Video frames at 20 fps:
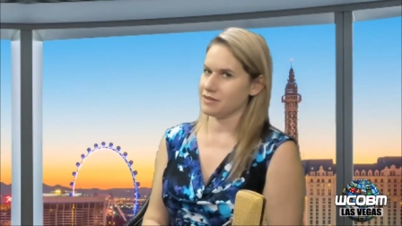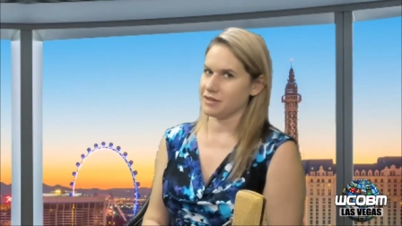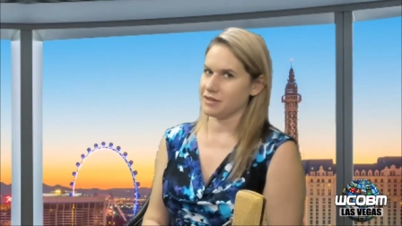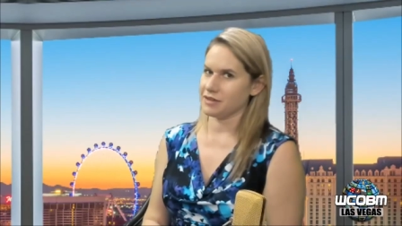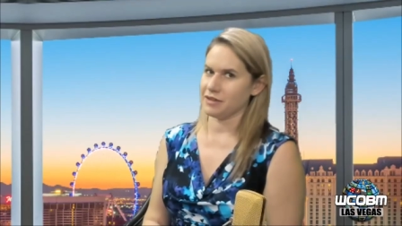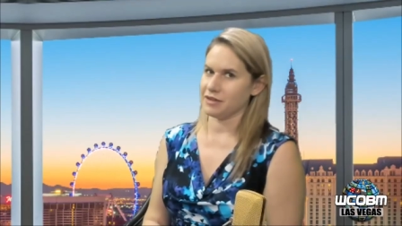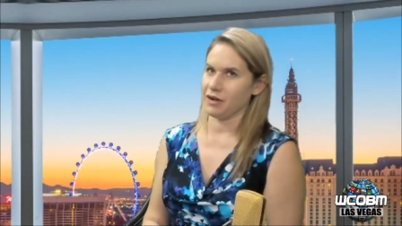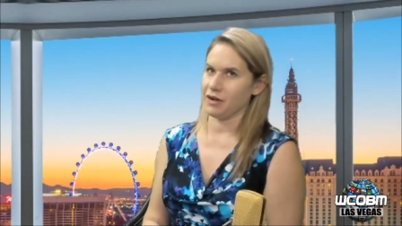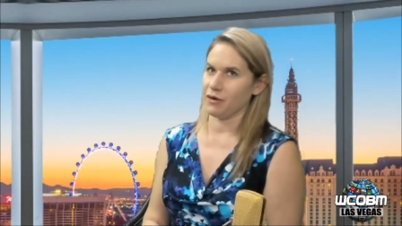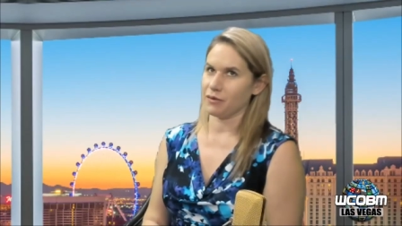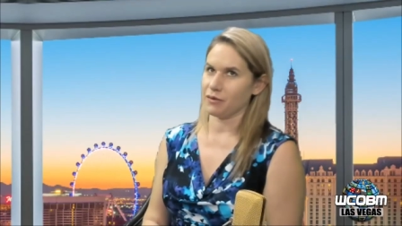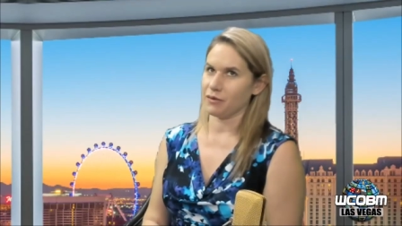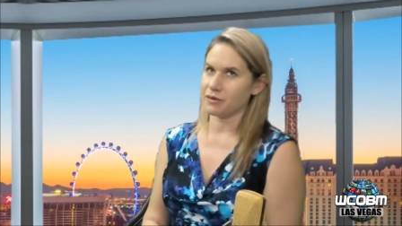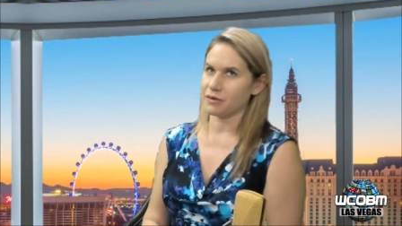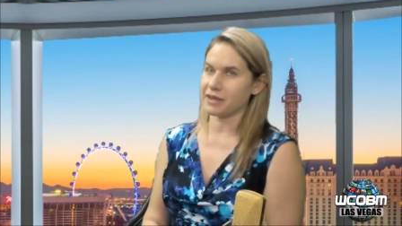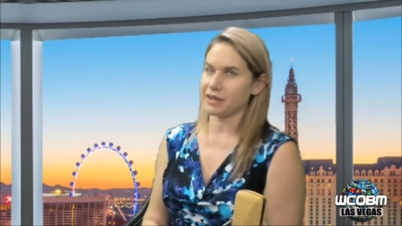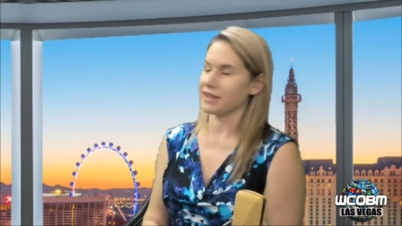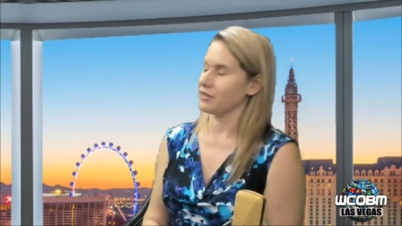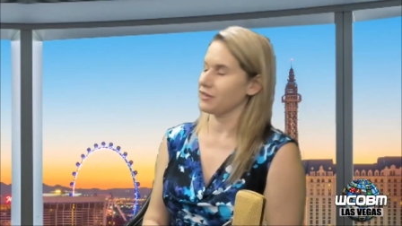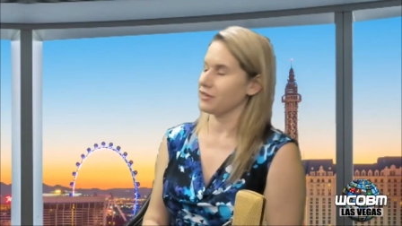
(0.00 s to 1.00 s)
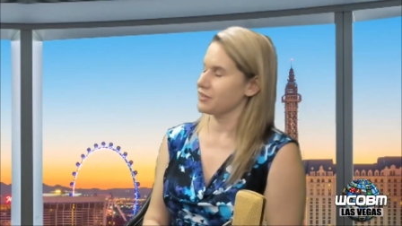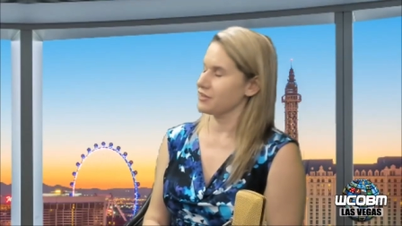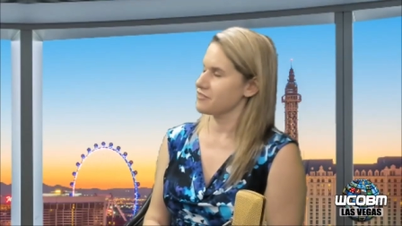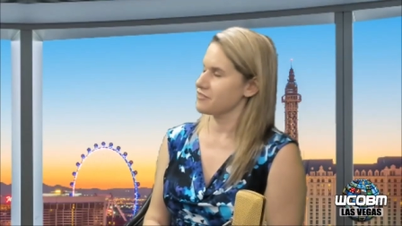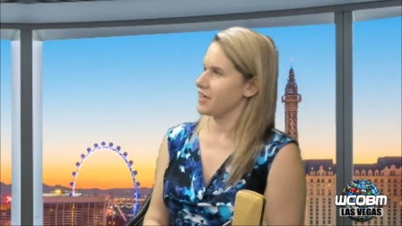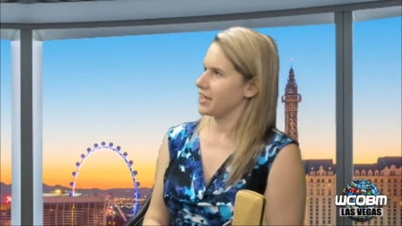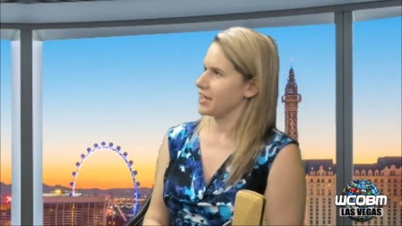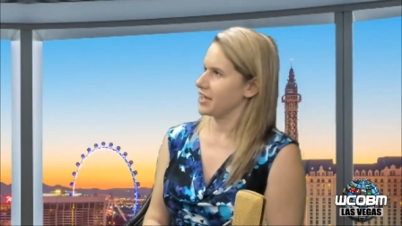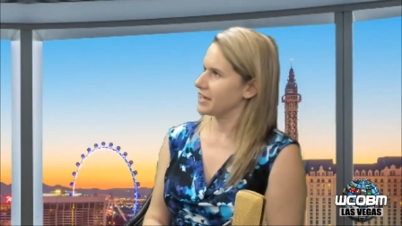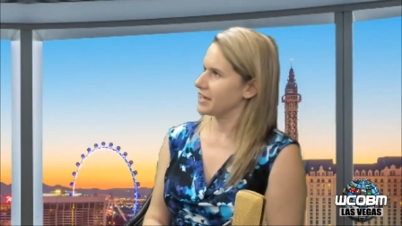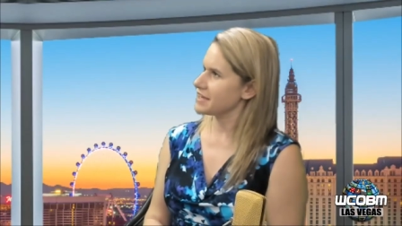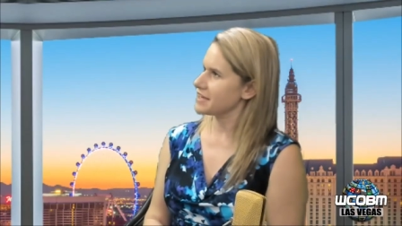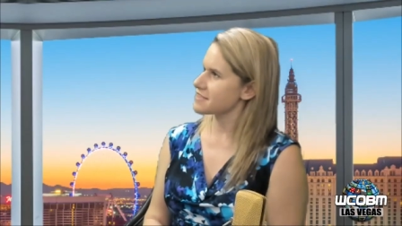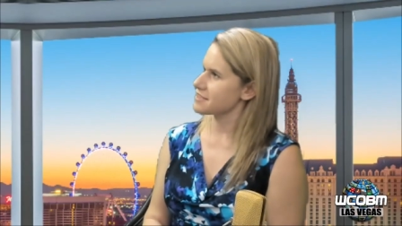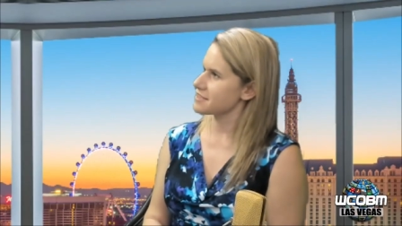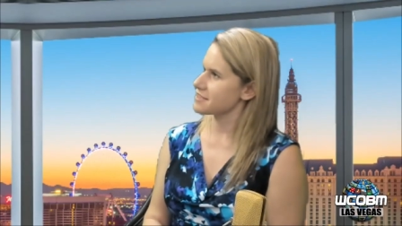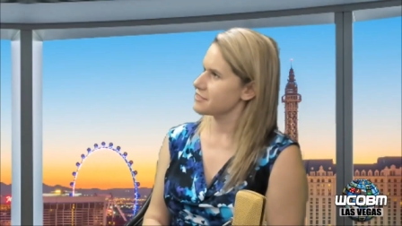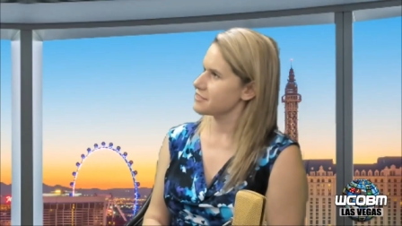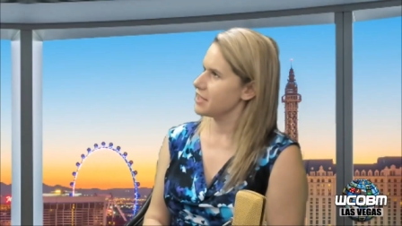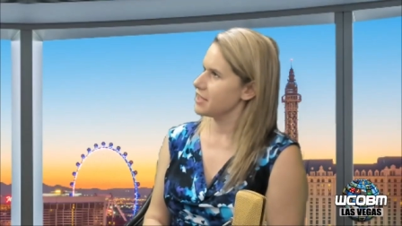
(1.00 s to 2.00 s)
you know, kill it in
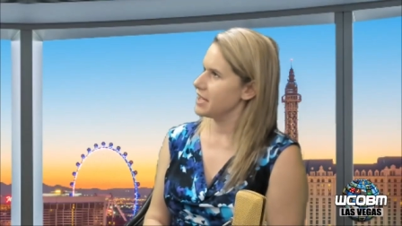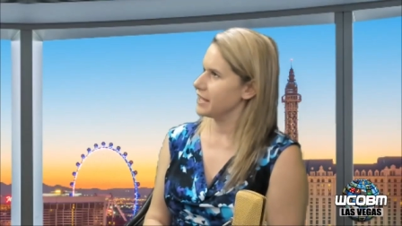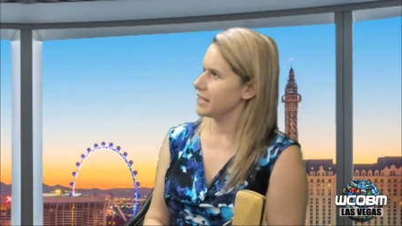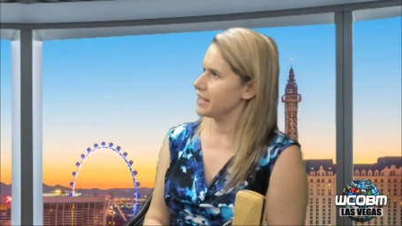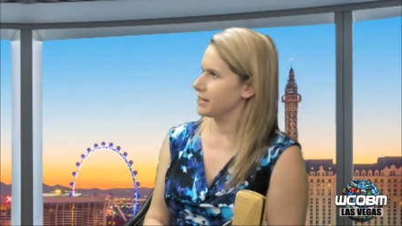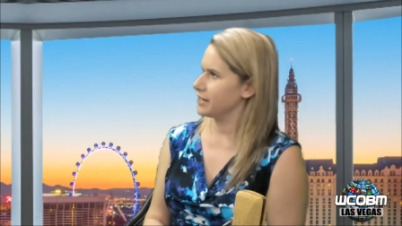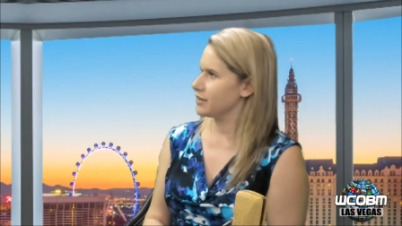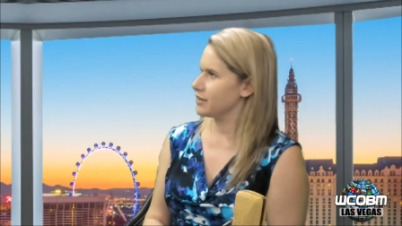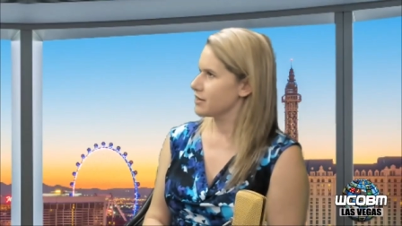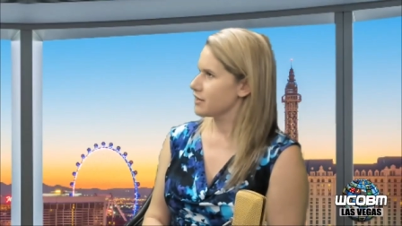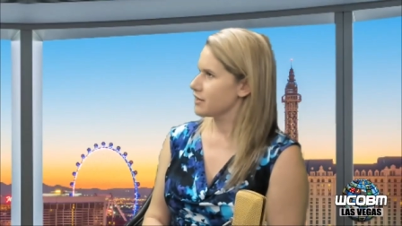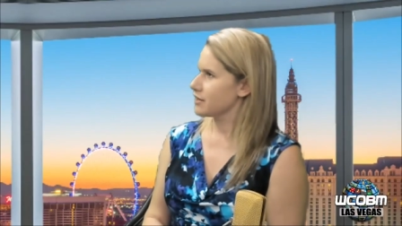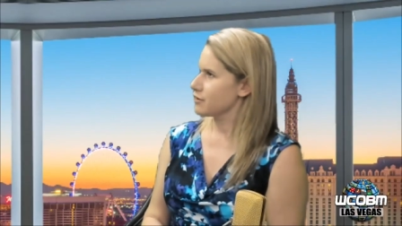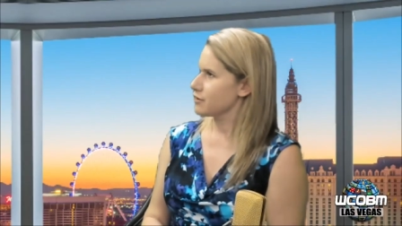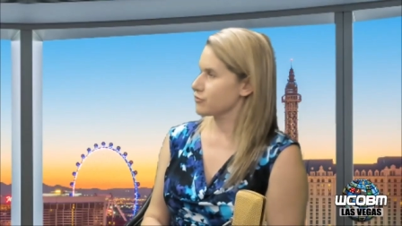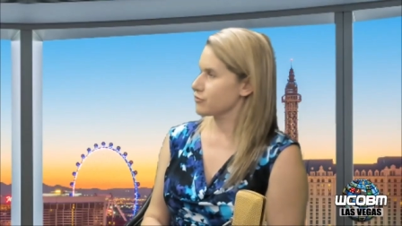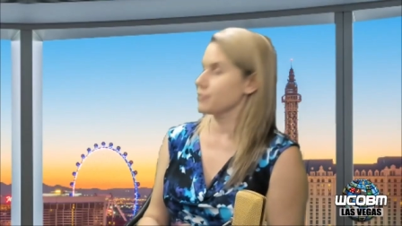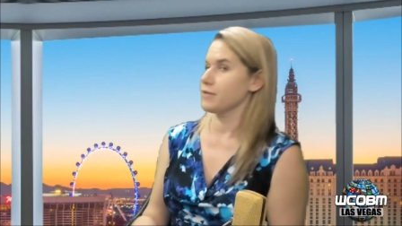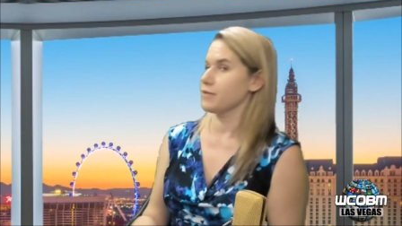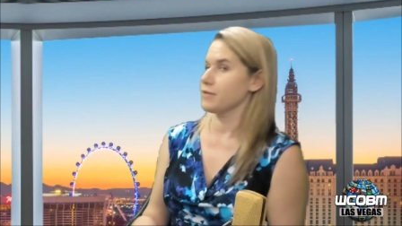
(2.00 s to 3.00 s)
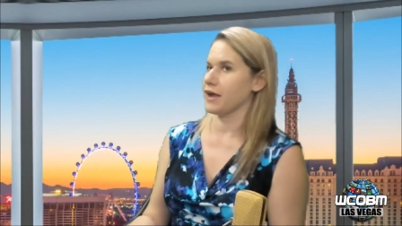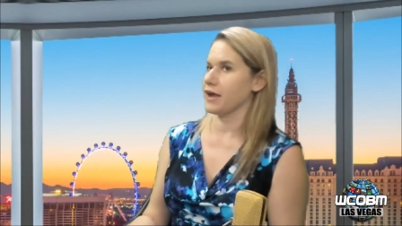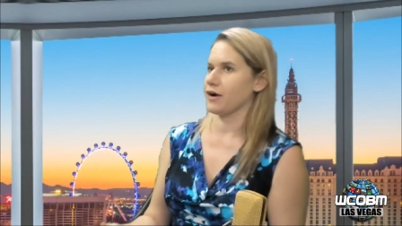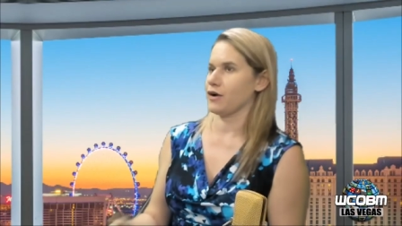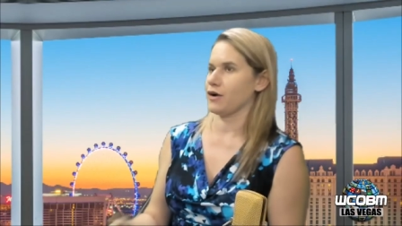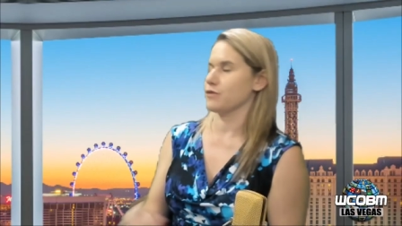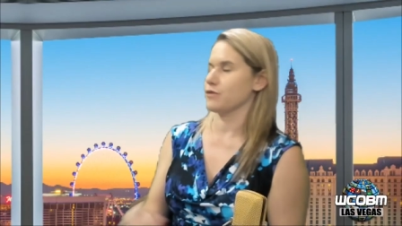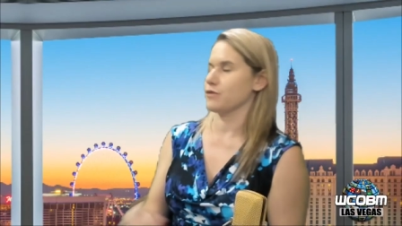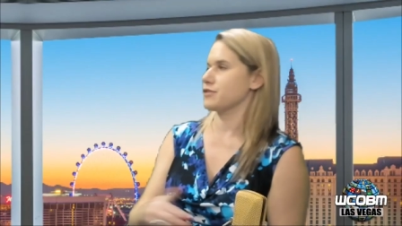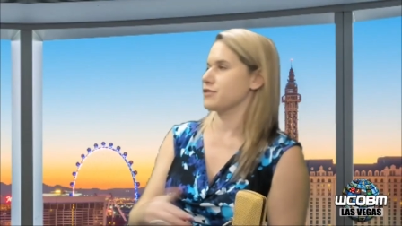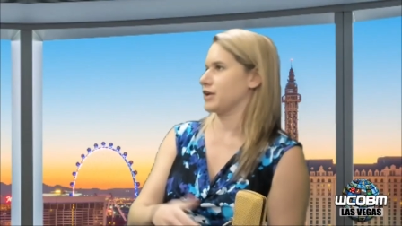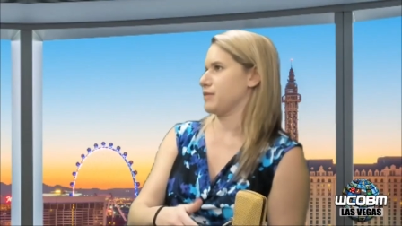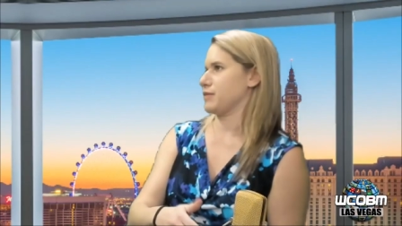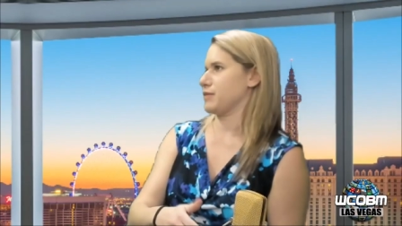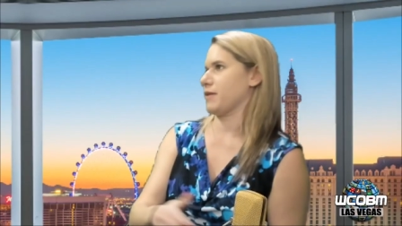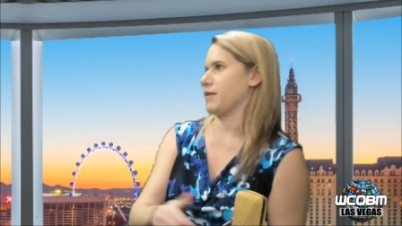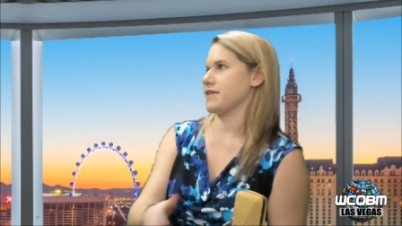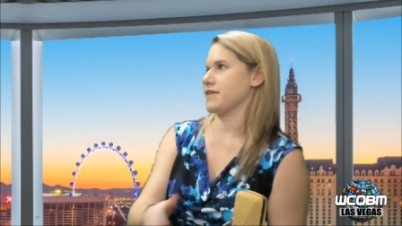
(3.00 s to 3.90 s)
Vegas, and then okay. from there go city by